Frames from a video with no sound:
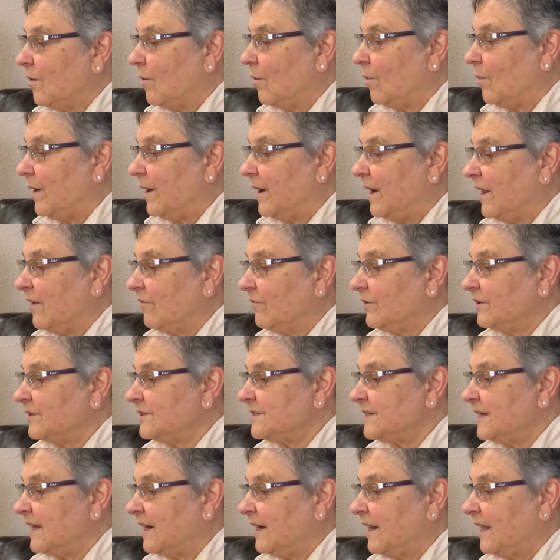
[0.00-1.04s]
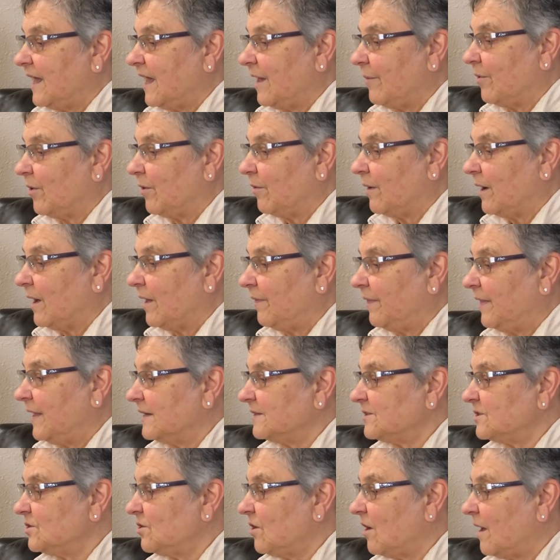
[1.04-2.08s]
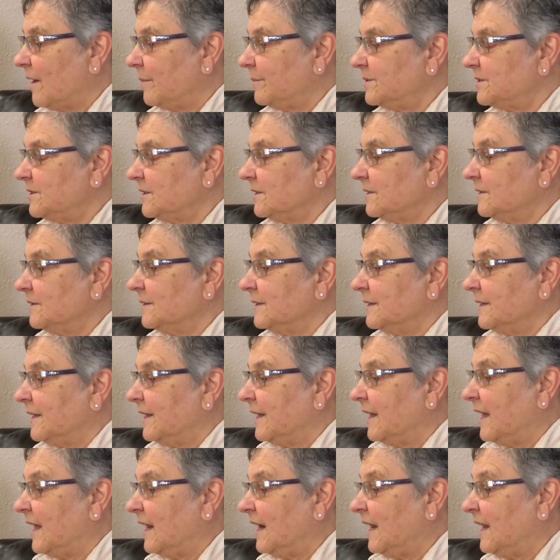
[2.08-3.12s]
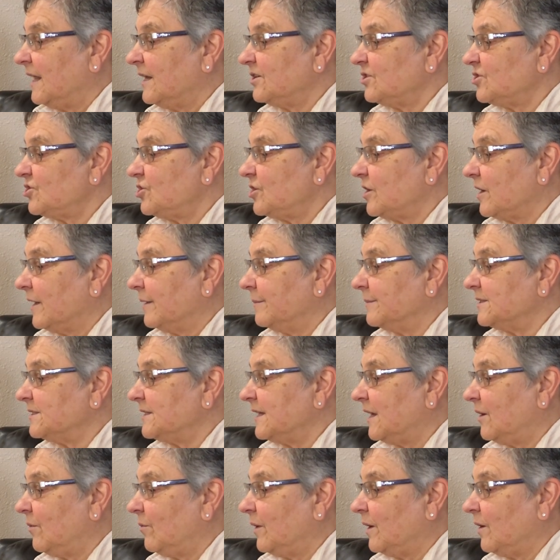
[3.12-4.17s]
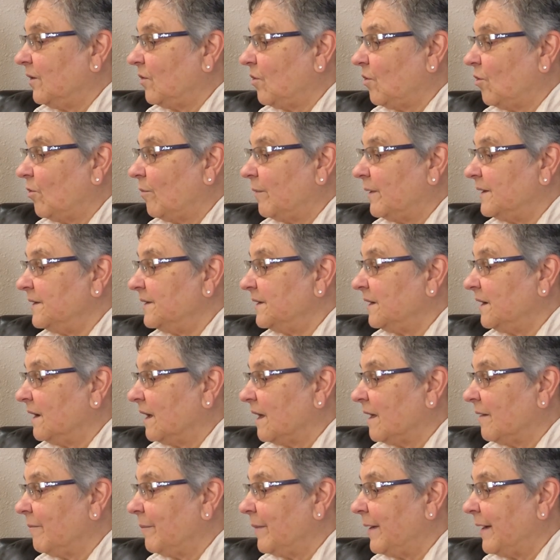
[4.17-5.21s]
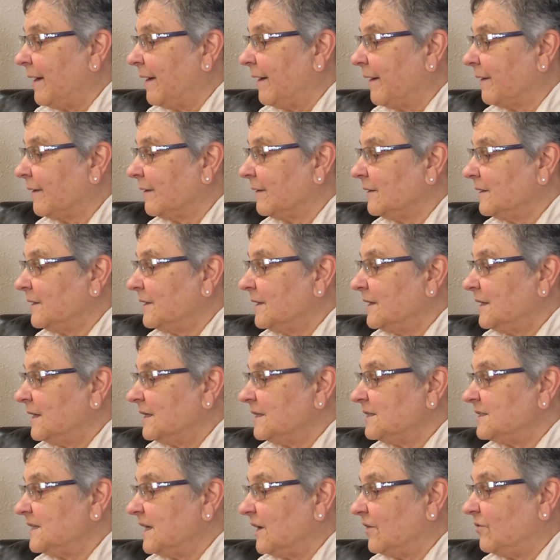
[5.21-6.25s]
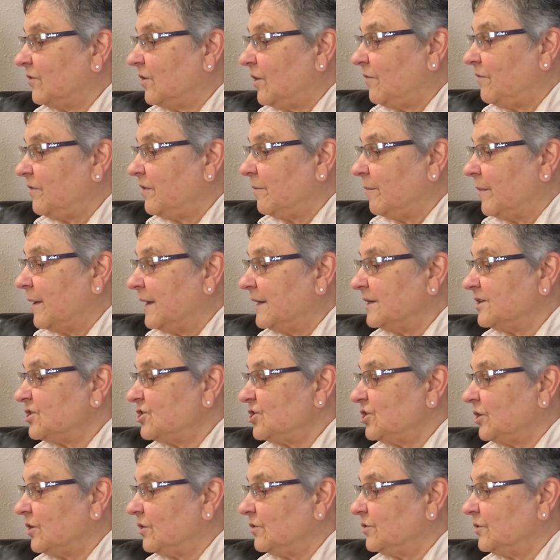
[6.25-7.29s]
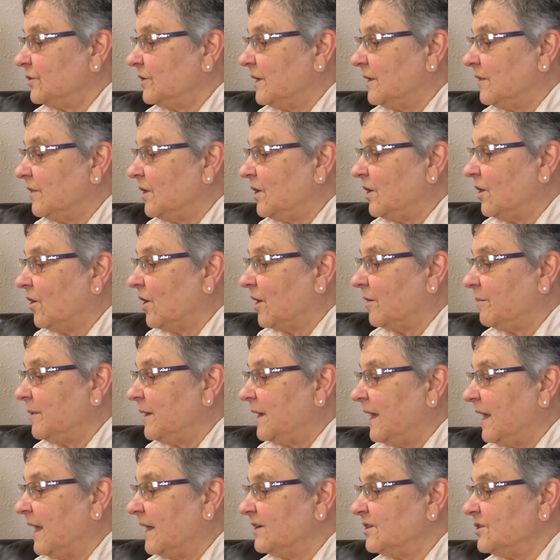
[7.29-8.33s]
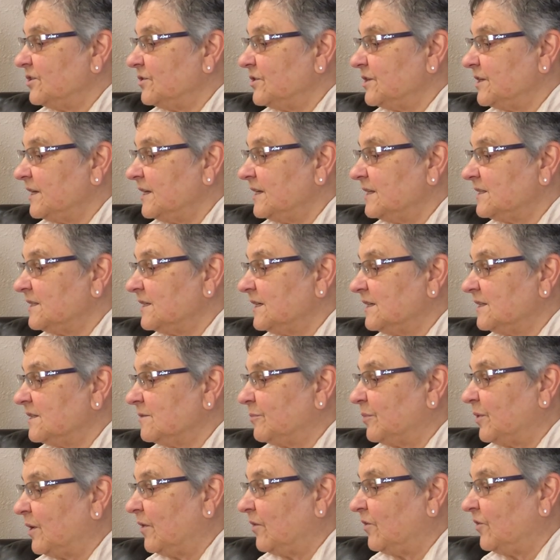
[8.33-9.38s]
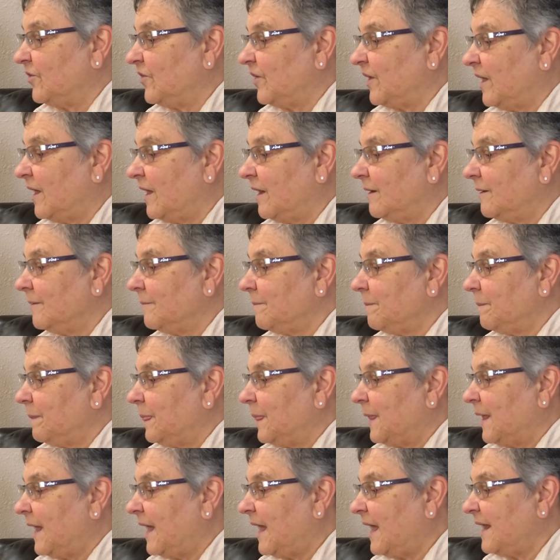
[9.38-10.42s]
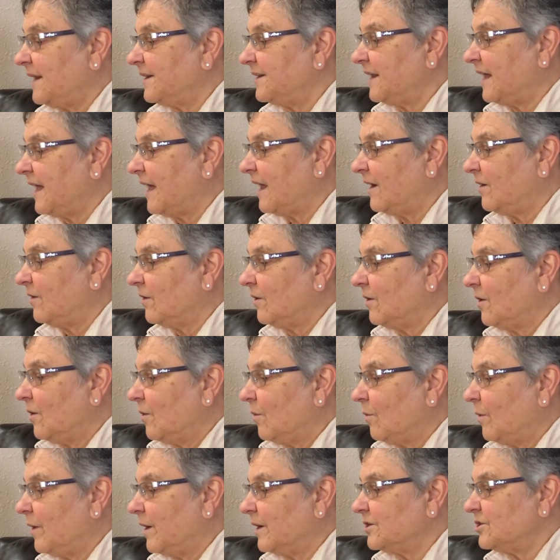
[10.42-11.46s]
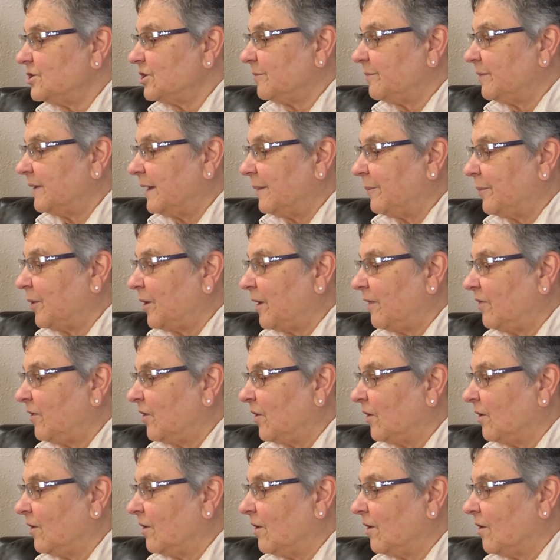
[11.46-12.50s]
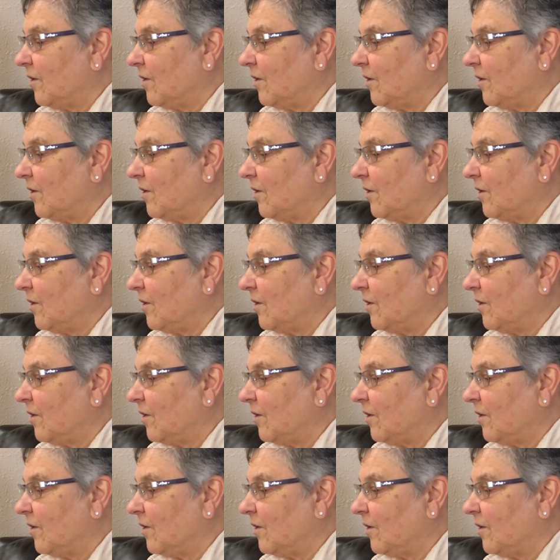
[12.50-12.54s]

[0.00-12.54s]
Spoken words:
Whenever Sid came around, they stopped. At lunchtime, Sid went home and didn't come back. Several of the mice children in the yard began to tease his brother Ted. Hey, Ted, where's your big brother?